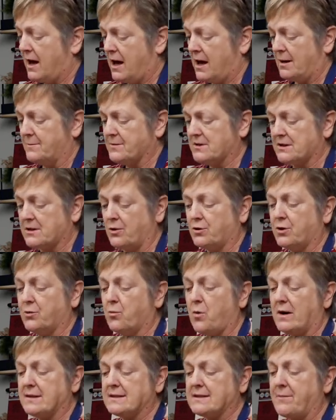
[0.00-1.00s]
Um, so
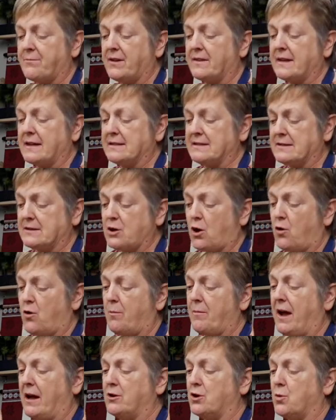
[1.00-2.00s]
you want something that's
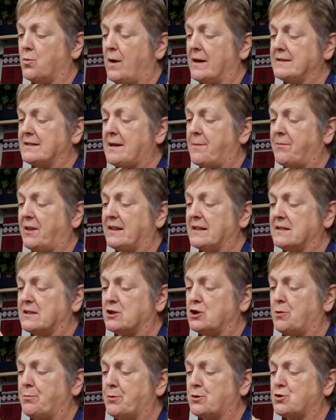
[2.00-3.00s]
dome and you want something
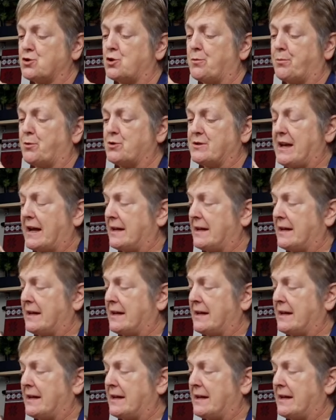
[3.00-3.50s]
that's super, super